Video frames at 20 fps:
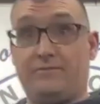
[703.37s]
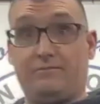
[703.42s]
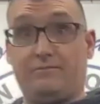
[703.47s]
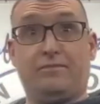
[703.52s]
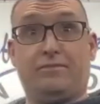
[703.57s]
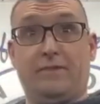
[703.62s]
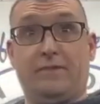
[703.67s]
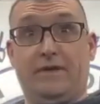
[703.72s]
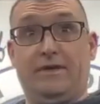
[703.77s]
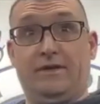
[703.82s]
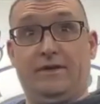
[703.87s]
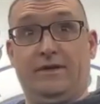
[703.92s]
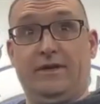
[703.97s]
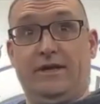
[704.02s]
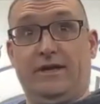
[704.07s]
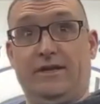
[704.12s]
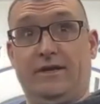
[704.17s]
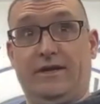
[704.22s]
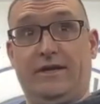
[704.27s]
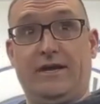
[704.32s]
in
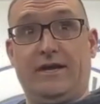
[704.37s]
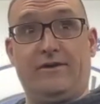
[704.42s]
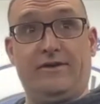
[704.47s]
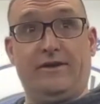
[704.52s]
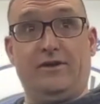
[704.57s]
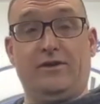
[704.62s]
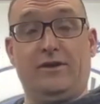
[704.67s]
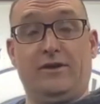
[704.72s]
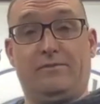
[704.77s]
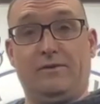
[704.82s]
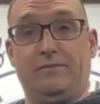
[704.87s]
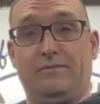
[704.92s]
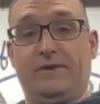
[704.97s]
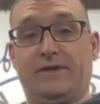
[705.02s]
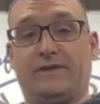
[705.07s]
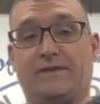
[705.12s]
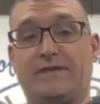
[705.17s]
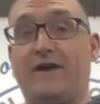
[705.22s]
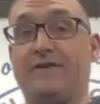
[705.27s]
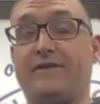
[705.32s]
LA County, you know, they put me in
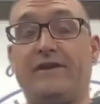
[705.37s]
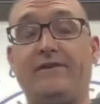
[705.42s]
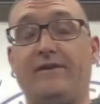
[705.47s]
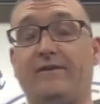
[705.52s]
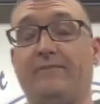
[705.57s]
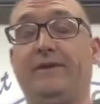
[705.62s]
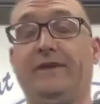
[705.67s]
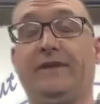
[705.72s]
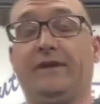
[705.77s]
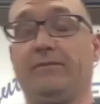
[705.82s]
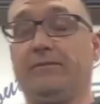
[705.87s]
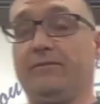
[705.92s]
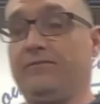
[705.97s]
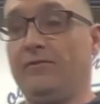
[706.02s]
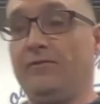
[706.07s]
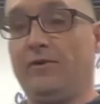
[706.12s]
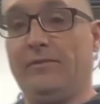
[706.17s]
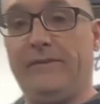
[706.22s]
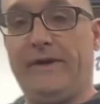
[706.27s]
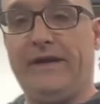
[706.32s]
South. I've never been there
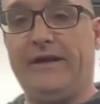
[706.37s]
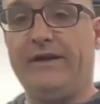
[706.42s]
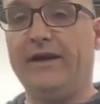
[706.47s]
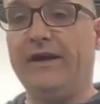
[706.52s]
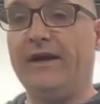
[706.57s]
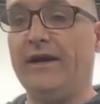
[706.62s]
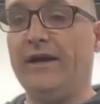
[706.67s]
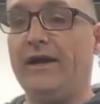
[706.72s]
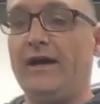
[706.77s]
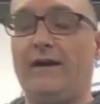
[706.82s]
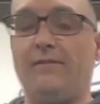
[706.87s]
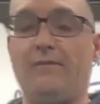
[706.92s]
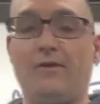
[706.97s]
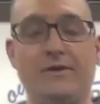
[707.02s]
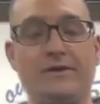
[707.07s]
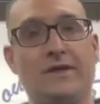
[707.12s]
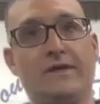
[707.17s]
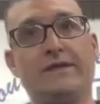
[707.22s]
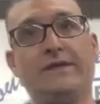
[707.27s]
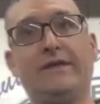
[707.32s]
before, man. I'm
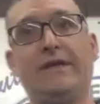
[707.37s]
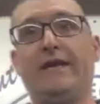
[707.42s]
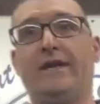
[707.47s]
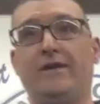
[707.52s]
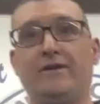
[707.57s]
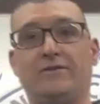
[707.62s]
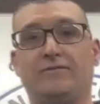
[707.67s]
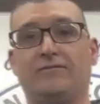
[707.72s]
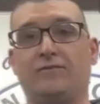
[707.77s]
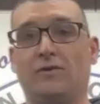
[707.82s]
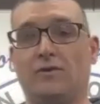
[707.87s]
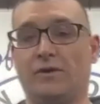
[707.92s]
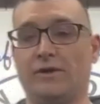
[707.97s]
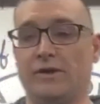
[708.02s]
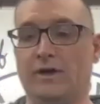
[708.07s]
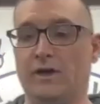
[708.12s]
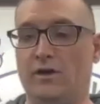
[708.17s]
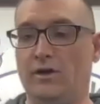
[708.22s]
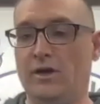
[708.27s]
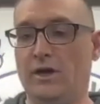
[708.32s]
always on the 800 floor, you
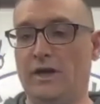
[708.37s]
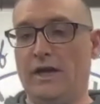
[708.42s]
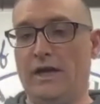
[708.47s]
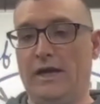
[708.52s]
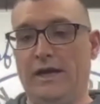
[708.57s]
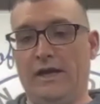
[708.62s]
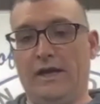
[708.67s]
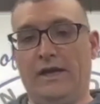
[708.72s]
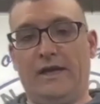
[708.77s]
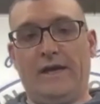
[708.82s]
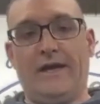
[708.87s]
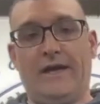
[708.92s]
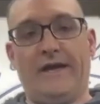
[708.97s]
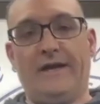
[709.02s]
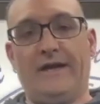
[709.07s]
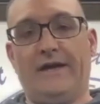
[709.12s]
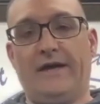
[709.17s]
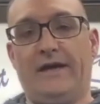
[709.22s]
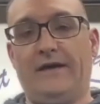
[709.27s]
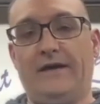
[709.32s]
know.
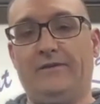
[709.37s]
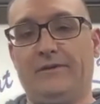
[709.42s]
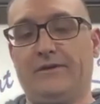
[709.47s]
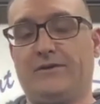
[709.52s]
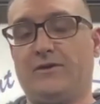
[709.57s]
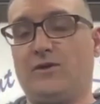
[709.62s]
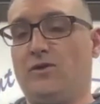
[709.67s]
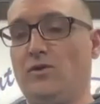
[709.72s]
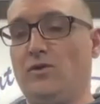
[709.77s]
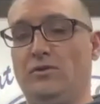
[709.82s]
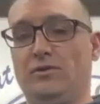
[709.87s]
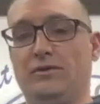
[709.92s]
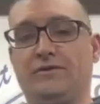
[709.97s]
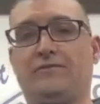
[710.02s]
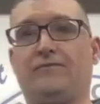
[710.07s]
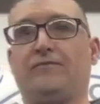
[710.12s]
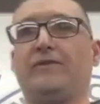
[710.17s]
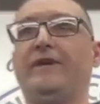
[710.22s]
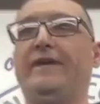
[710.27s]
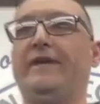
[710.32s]
And it was cool. It was
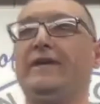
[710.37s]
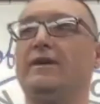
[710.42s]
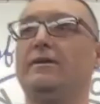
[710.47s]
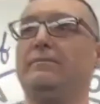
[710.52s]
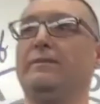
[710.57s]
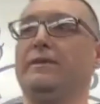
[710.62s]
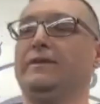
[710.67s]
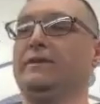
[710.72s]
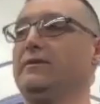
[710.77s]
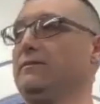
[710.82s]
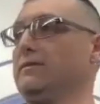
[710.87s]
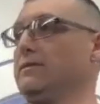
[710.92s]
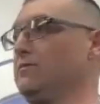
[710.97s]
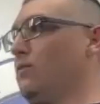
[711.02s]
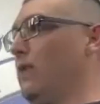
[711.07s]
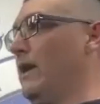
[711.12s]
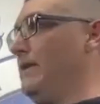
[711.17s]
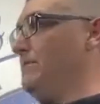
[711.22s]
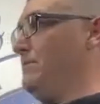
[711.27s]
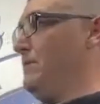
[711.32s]
freedom, and there was
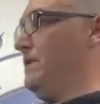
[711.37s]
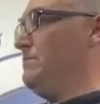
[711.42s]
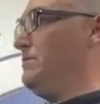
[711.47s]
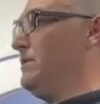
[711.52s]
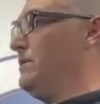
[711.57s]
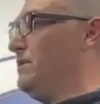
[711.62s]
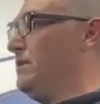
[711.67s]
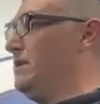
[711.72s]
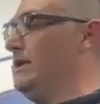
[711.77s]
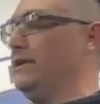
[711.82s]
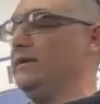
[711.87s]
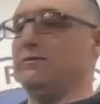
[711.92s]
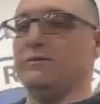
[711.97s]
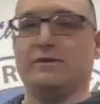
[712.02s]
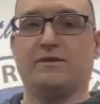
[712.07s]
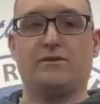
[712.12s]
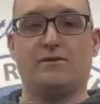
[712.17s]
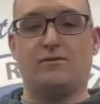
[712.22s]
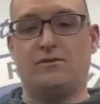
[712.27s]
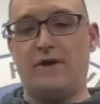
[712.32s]
white people, and it
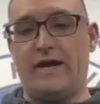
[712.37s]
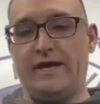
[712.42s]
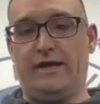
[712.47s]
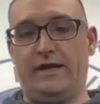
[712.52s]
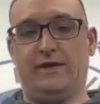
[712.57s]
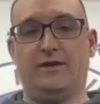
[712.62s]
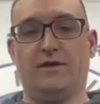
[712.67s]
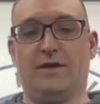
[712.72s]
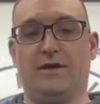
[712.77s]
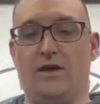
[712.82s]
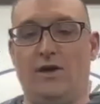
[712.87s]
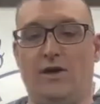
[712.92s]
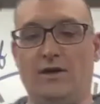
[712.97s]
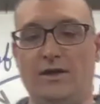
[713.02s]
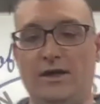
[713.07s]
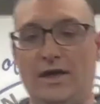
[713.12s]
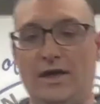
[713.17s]
was great, you know.